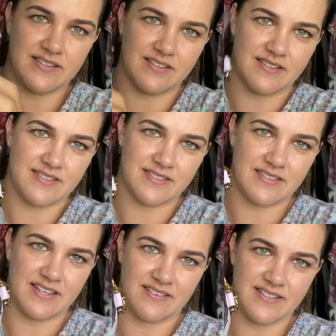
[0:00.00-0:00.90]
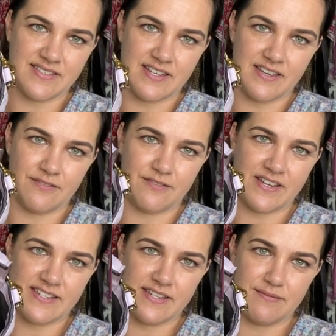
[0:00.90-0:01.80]
slots. There is the
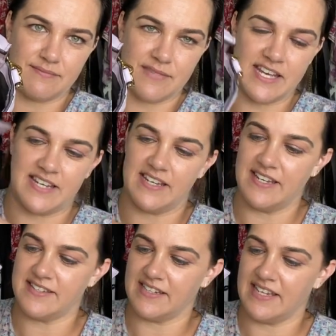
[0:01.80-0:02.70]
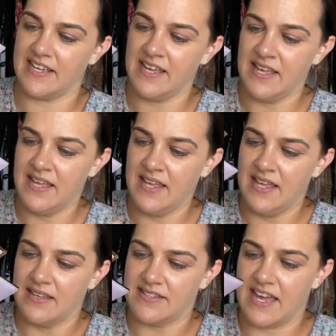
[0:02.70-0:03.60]
Fendi Made in Italy
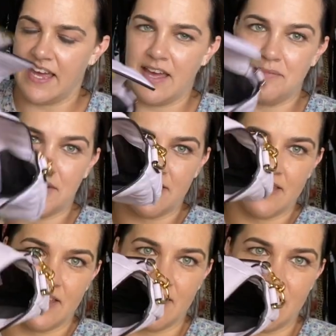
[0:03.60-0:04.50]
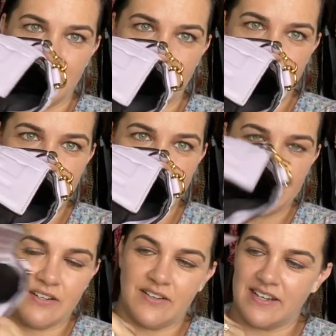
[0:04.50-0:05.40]
tab and then the date
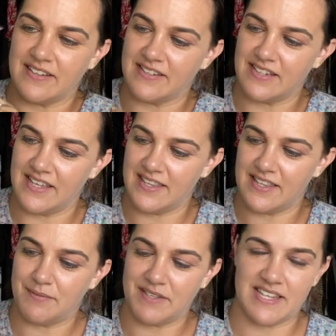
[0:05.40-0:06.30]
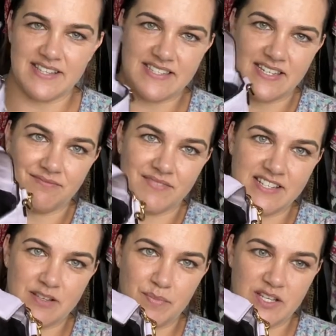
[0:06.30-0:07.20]
code underneath. But that's it. It's
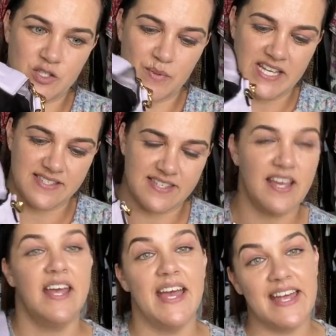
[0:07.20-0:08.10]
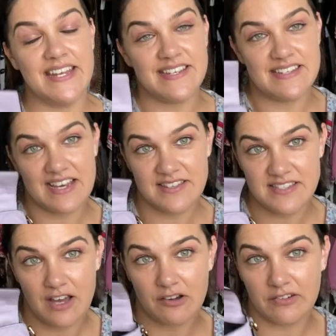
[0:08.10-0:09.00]
a big space and it does
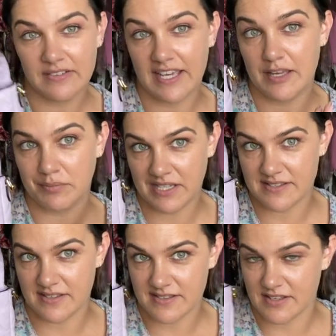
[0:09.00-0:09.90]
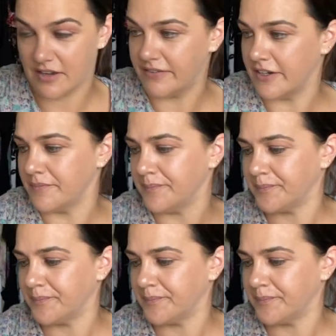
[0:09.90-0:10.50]
hold a plus size iPhone.